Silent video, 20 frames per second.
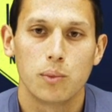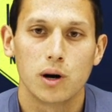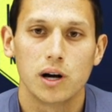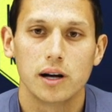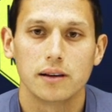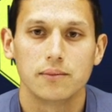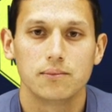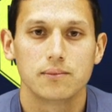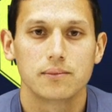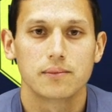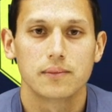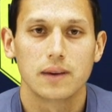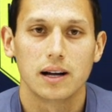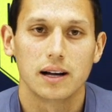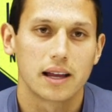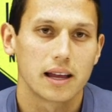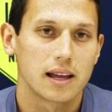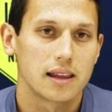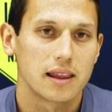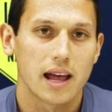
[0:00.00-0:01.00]
But
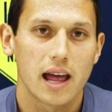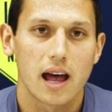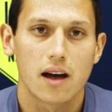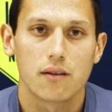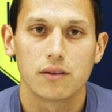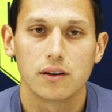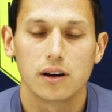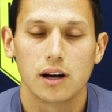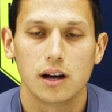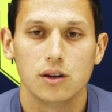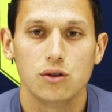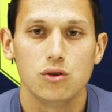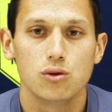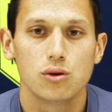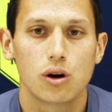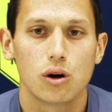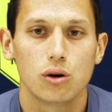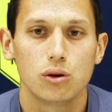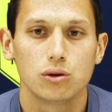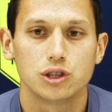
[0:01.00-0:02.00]
again, they have a new
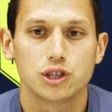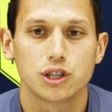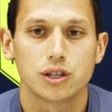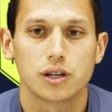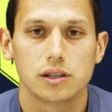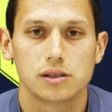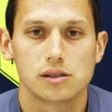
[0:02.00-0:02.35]
coach,